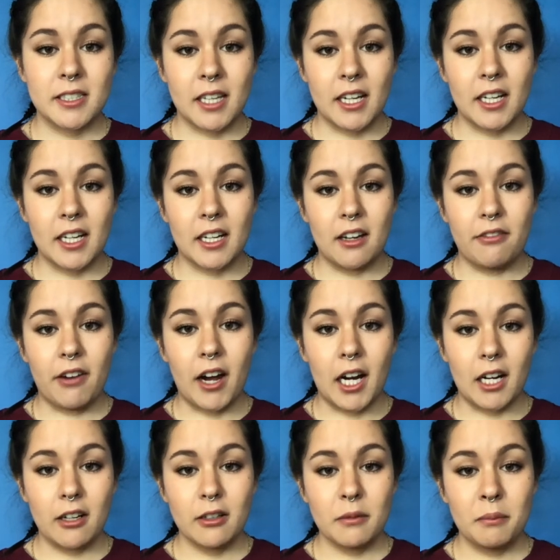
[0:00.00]
getting enough
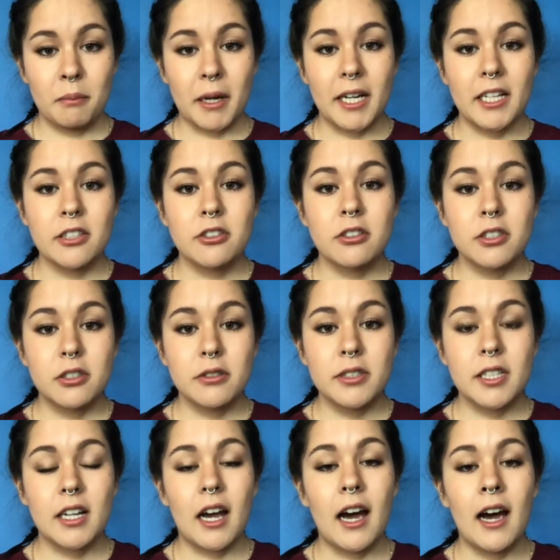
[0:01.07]
iron by
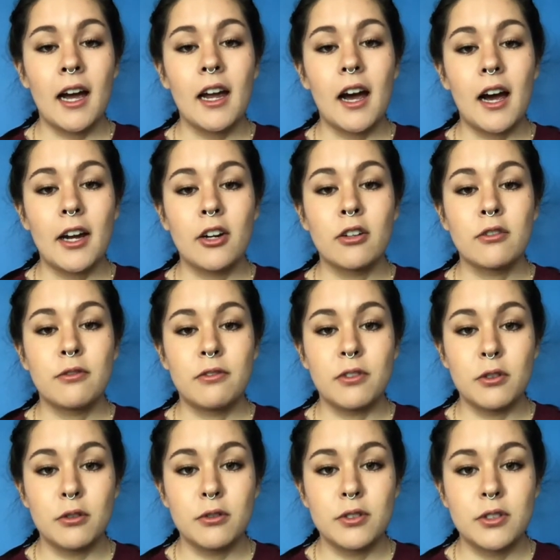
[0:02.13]
introducing high iron
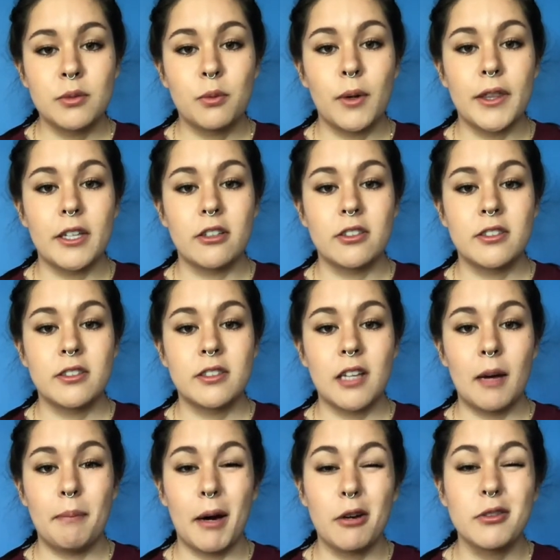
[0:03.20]
foods when they're
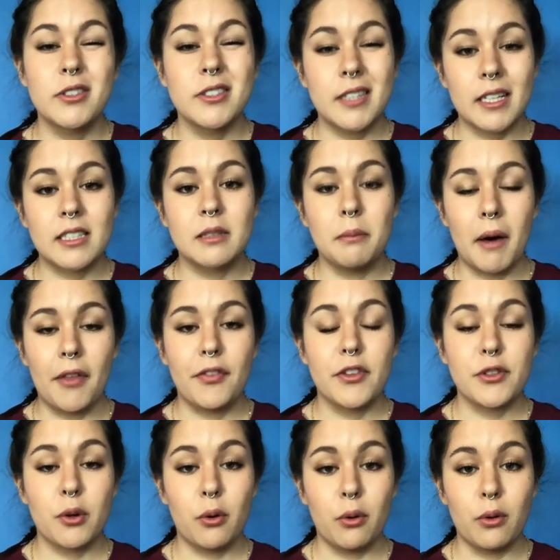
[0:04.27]
about 6 months
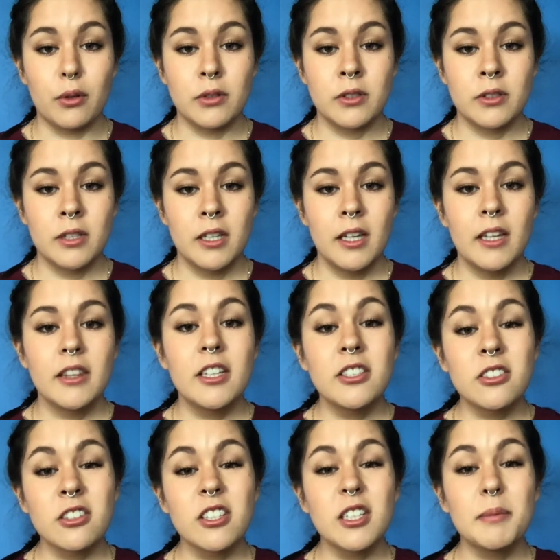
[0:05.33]
old. These
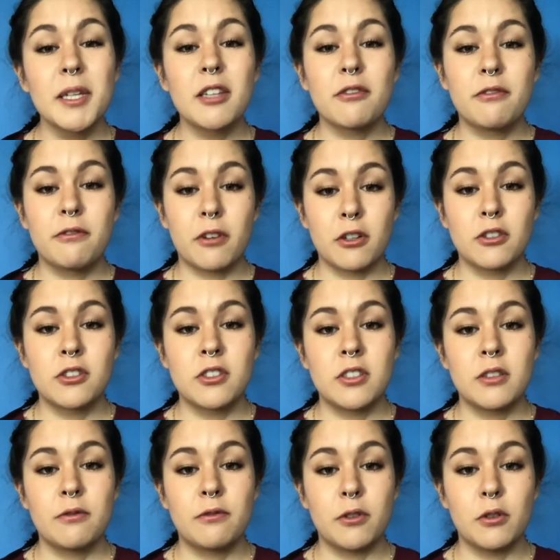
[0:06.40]
are going to be the first
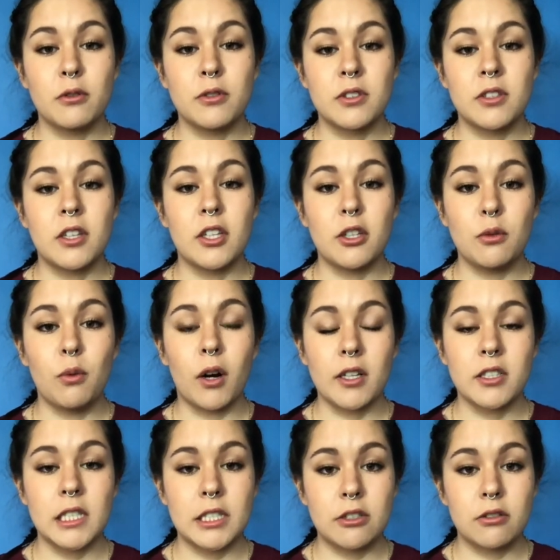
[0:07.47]
foods that you want
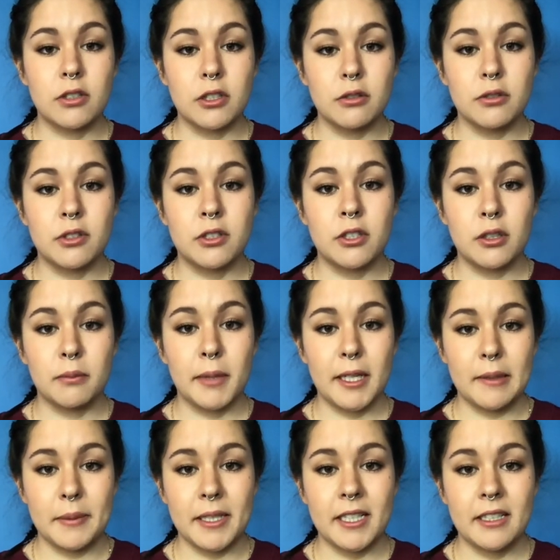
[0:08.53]
to introduce to your
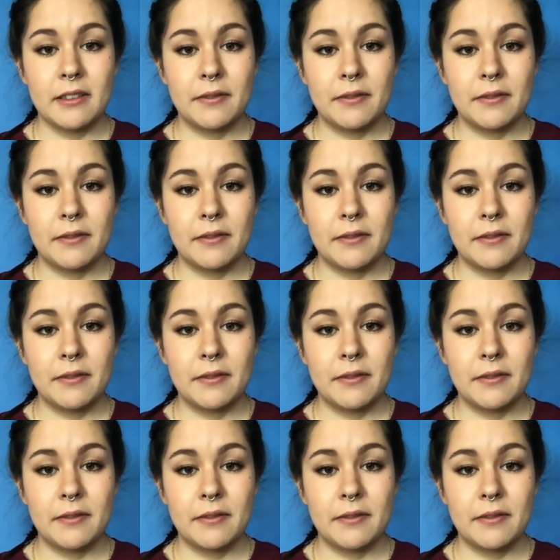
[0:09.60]
baby.